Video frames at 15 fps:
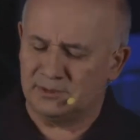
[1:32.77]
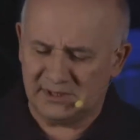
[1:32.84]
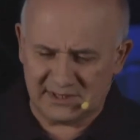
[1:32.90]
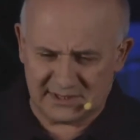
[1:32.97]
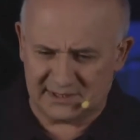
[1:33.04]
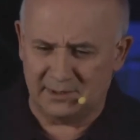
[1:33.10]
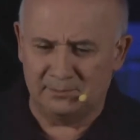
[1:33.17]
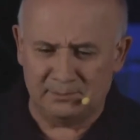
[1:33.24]
We
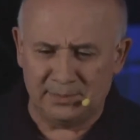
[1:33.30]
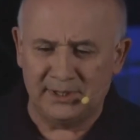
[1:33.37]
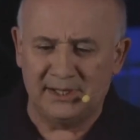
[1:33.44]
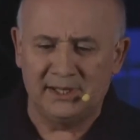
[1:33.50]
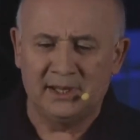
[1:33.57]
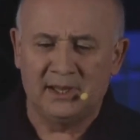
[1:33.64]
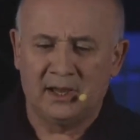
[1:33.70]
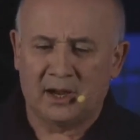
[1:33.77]

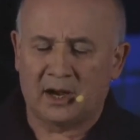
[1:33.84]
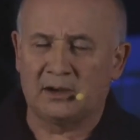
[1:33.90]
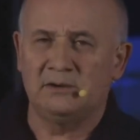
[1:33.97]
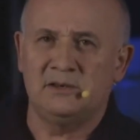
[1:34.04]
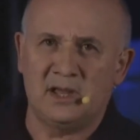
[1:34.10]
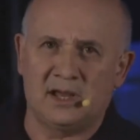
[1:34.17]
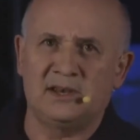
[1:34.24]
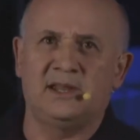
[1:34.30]
simply are
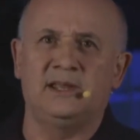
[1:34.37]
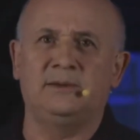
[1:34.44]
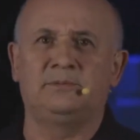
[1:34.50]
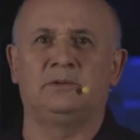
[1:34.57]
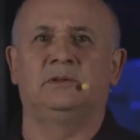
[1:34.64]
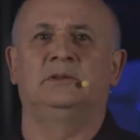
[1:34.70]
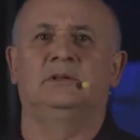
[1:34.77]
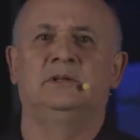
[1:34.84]
not
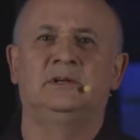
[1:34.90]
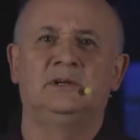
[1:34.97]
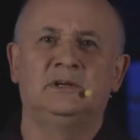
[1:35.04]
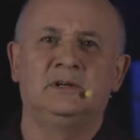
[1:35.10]
able